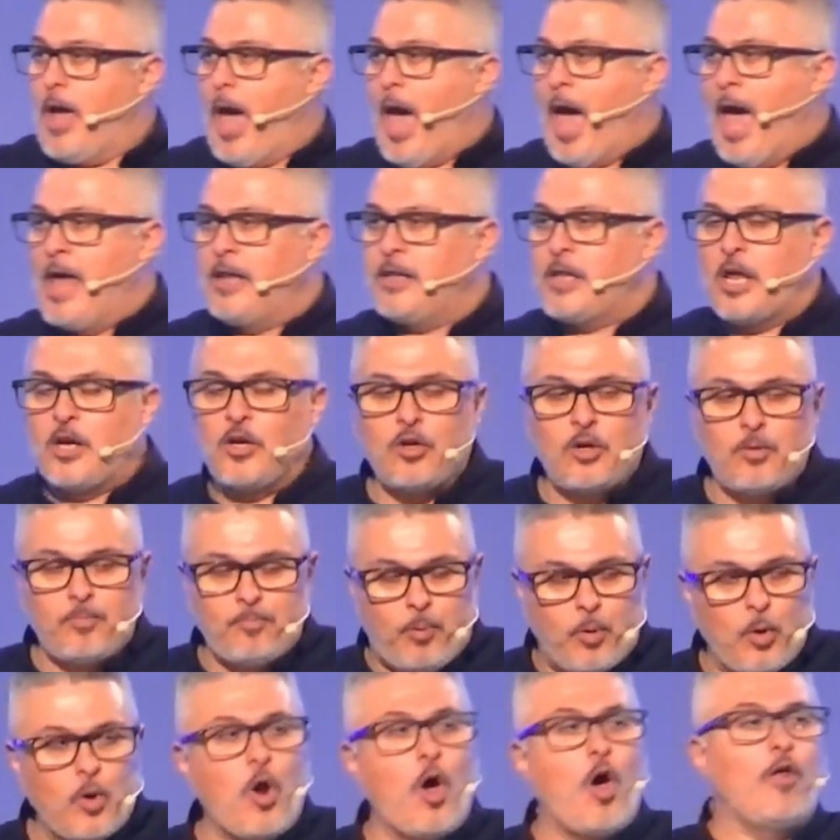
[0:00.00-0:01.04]
and then
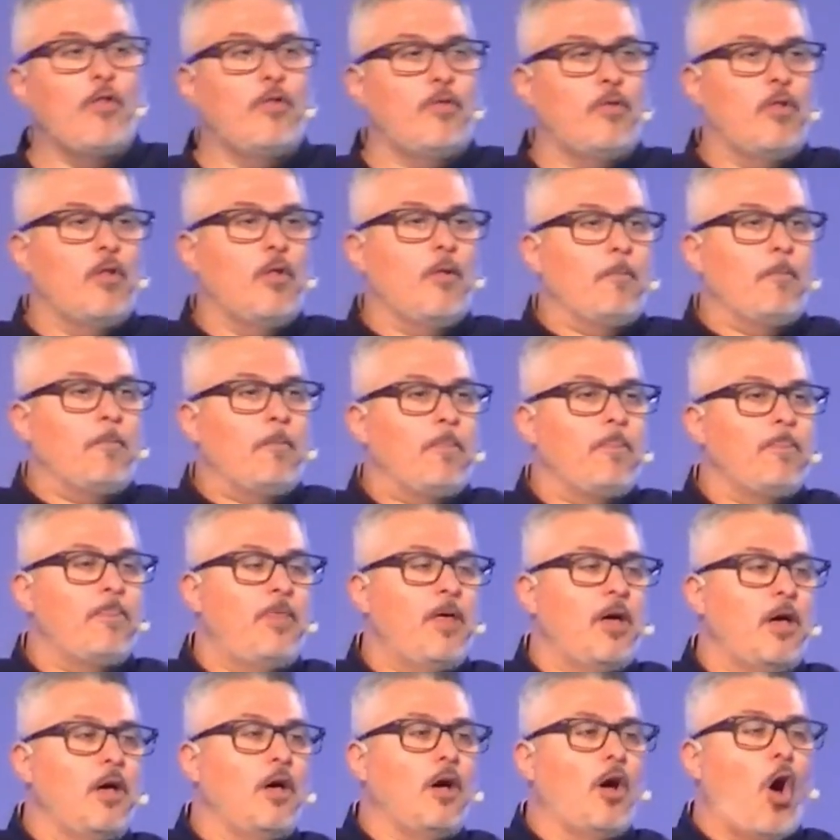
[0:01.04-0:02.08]
put on
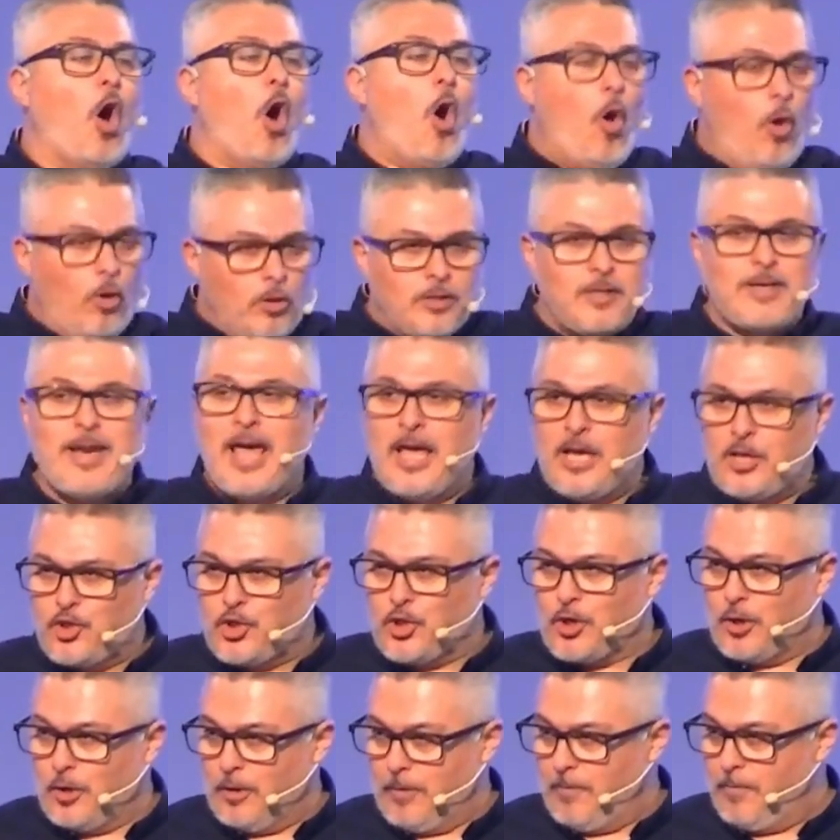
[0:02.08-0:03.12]
the old
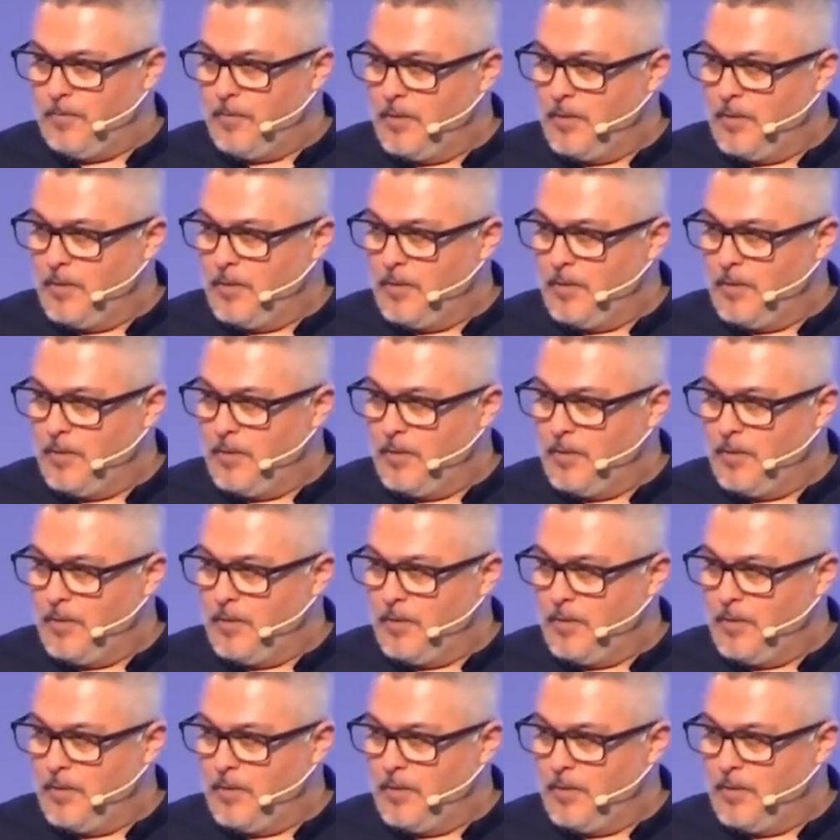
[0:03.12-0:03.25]
nature.